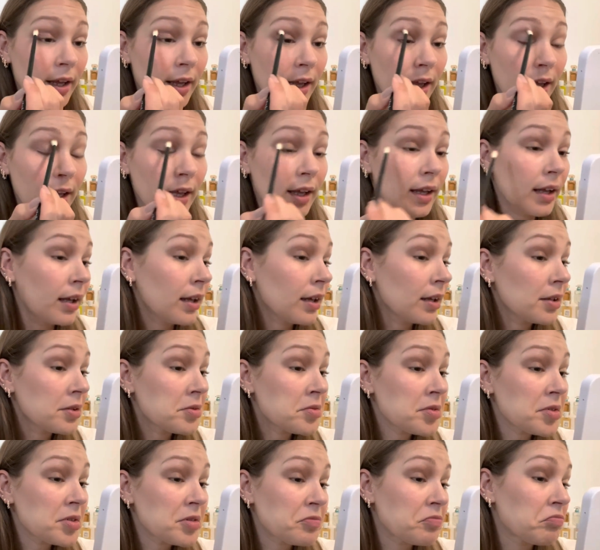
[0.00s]

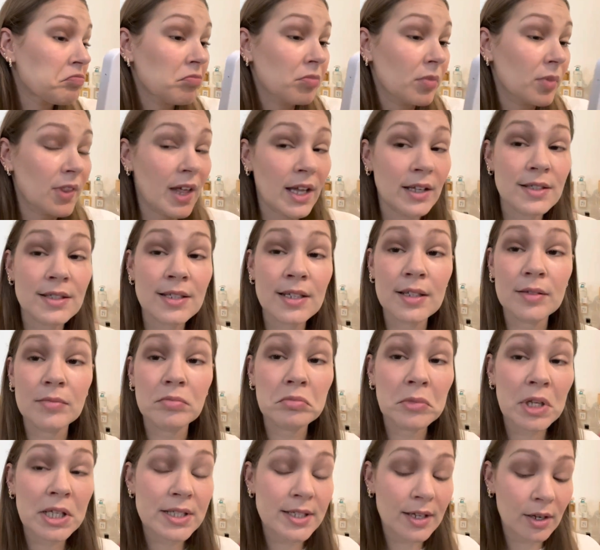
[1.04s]
And that's it.
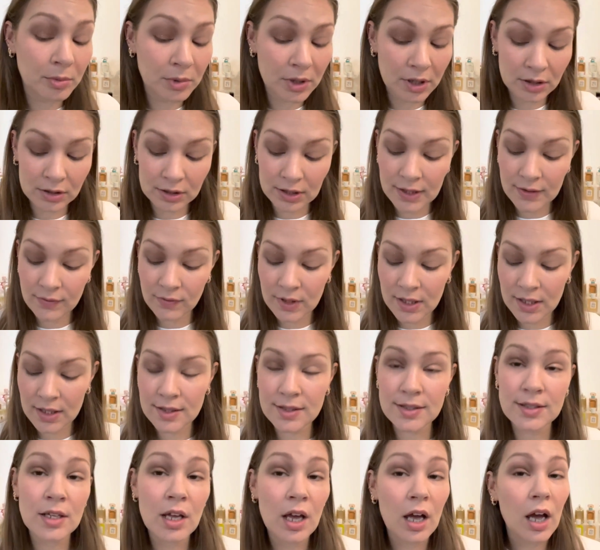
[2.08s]
That's how I'm gonna leave
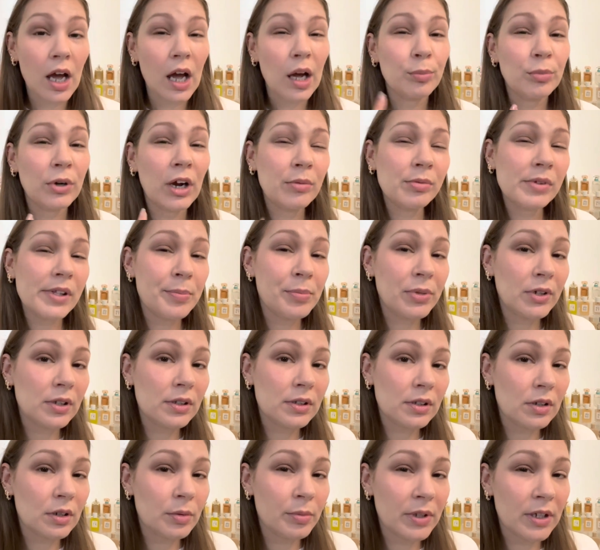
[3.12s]
this. I'll probably put a
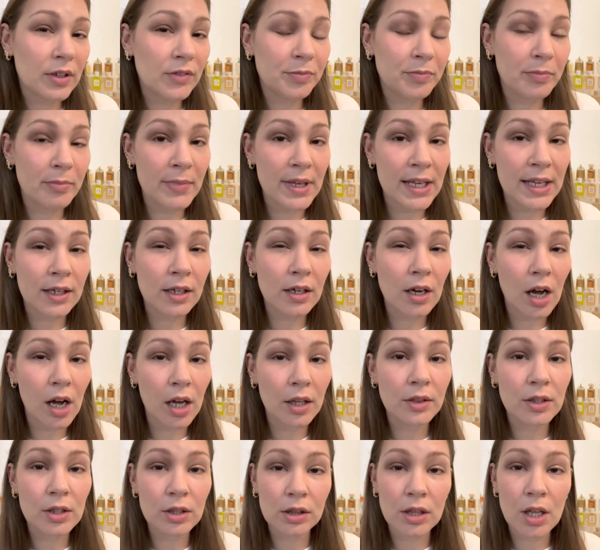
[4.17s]
little bit of Mink
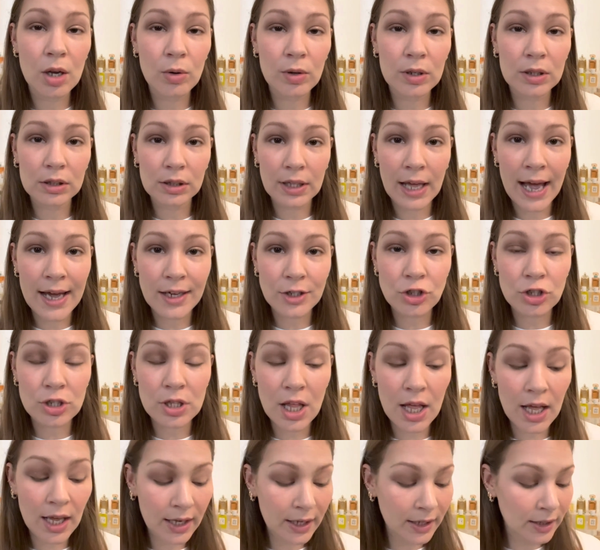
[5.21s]
on the lower lash
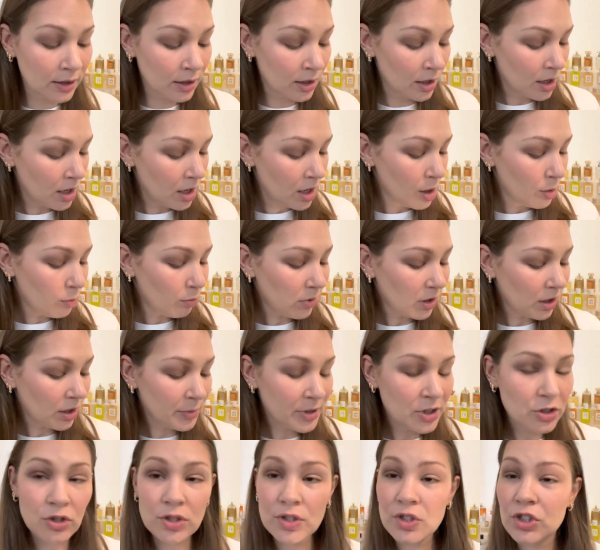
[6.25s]
line, but let
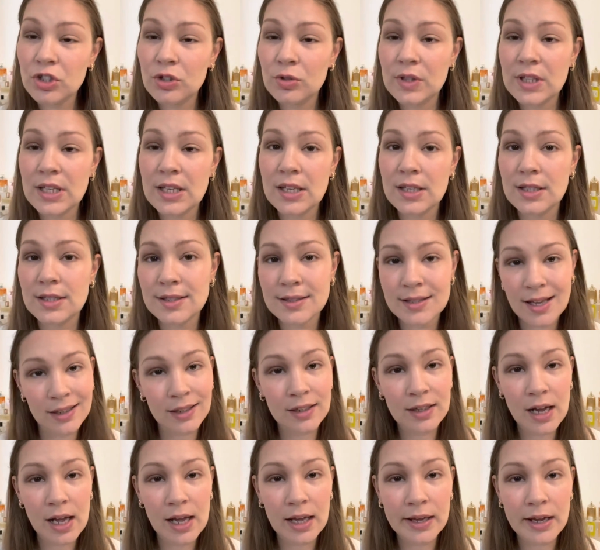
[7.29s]
me just do the
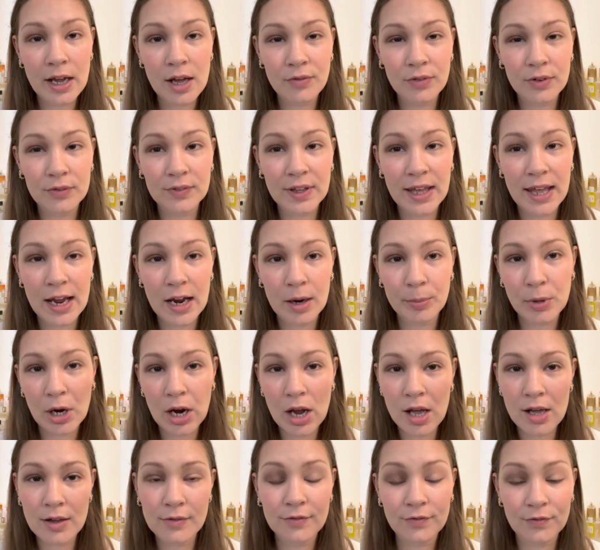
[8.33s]
second eye off of
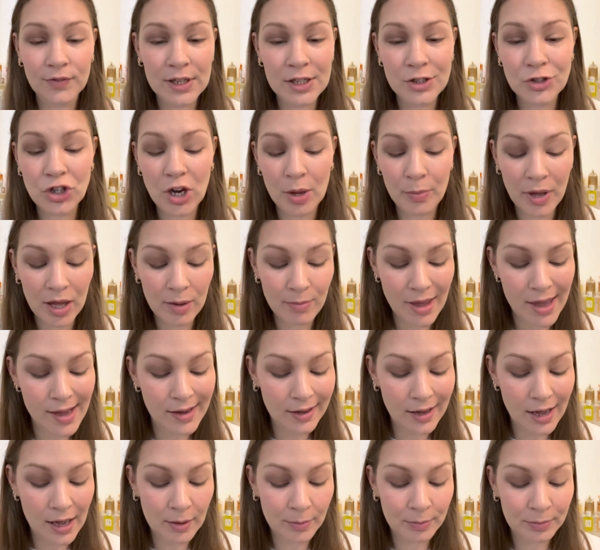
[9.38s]
camera, finish up my
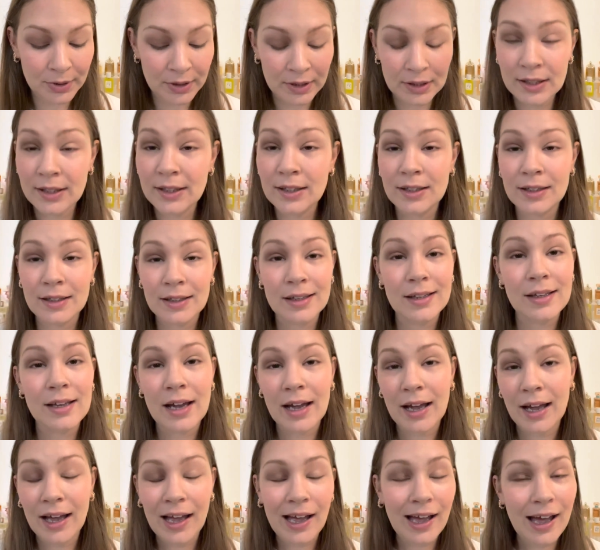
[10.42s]
makeup.
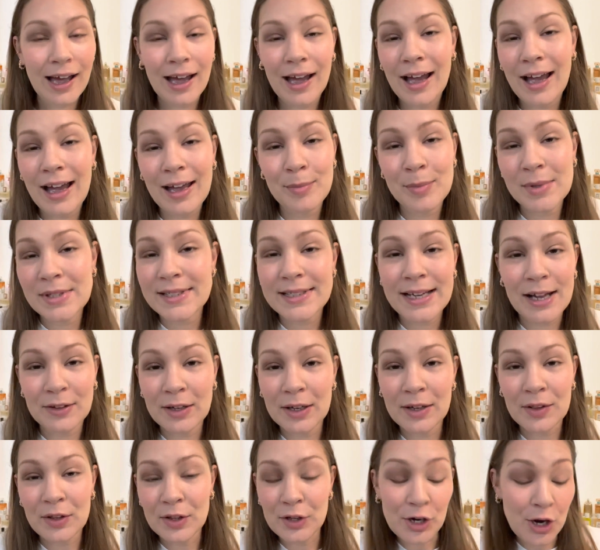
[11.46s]
I missed out
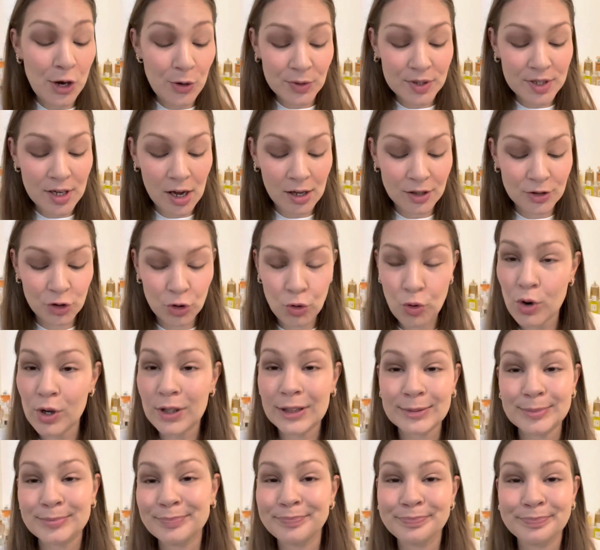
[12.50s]
on the nose
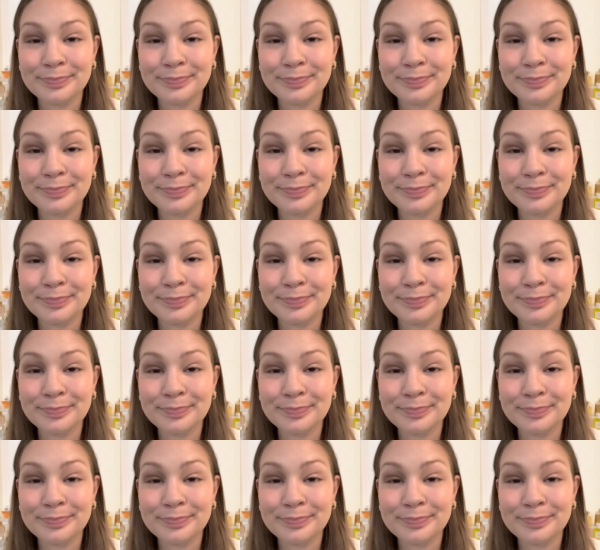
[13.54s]
contour.